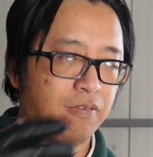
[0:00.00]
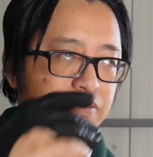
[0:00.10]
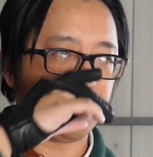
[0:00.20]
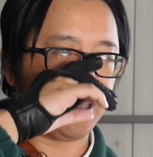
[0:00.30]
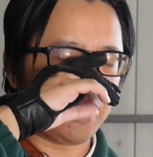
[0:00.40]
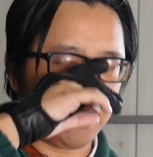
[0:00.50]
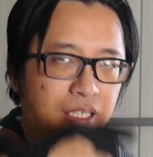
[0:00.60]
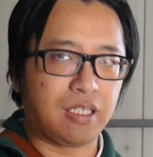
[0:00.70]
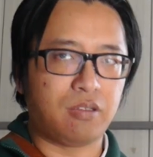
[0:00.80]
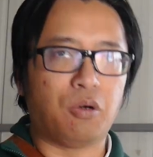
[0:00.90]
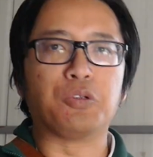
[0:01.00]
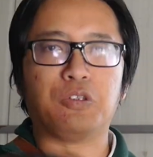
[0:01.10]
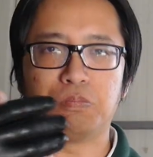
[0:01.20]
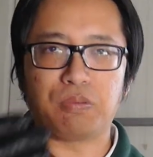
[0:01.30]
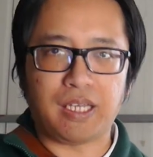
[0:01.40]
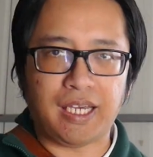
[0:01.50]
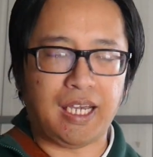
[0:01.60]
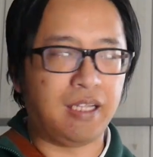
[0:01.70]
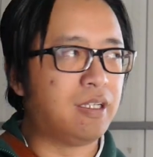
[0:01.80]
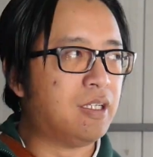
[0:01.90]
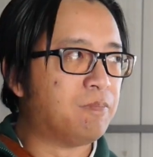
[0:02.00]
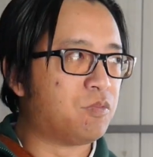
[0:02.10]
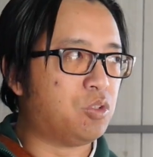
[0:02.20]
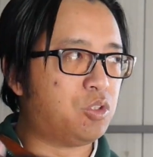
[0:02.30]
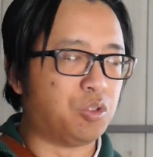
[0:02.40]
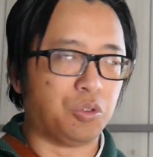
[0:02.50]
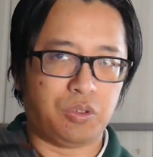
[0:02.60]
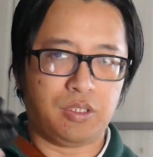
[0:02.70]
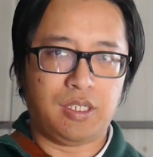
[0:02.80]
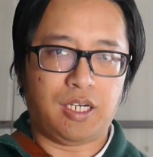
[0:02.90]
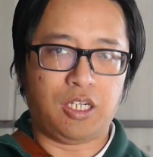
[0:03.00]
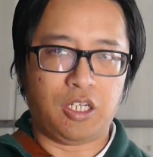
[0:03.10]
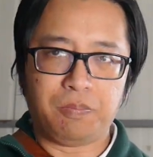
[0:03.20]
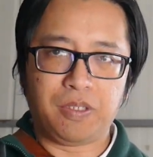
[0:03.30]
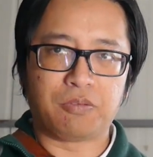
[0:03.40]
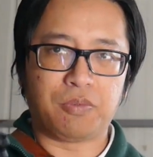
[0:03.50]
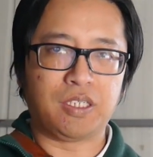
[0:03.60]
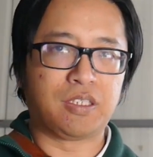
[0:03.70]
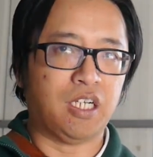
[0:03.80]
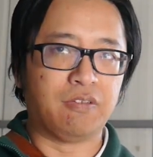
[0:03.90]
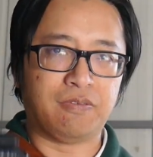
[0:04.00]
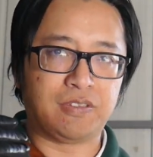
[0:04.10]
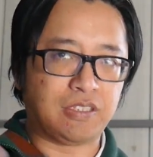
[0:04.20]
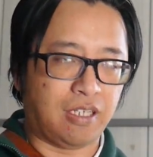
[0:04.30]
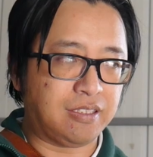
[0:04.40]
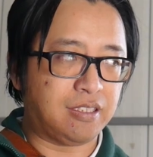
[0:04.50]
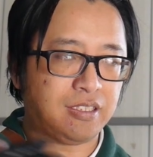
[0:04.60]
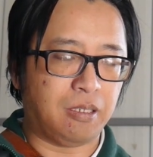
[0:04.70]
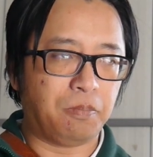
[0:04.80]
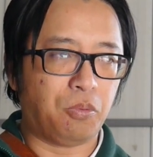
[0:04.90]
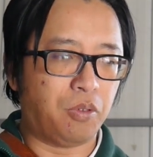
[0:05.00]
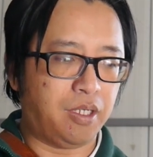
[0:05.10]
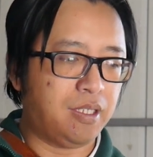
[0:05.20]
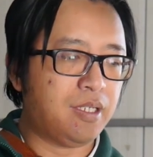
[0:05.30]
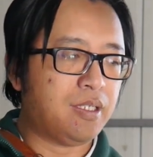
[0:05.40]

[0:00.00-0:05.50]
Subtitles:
If they think or you plan to shoot Olympic recurve with sight at some point,